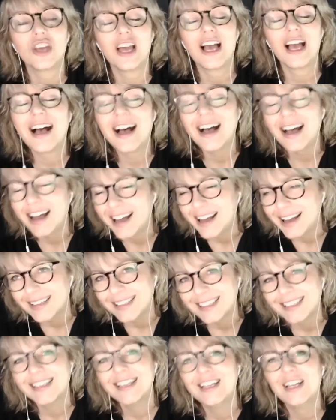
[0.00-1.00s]

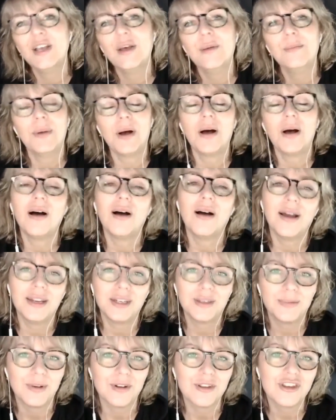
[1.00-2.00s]
heart
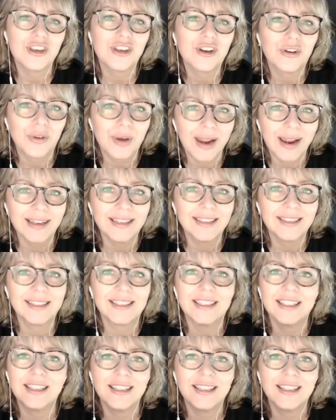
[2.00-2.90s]
behind what she creates.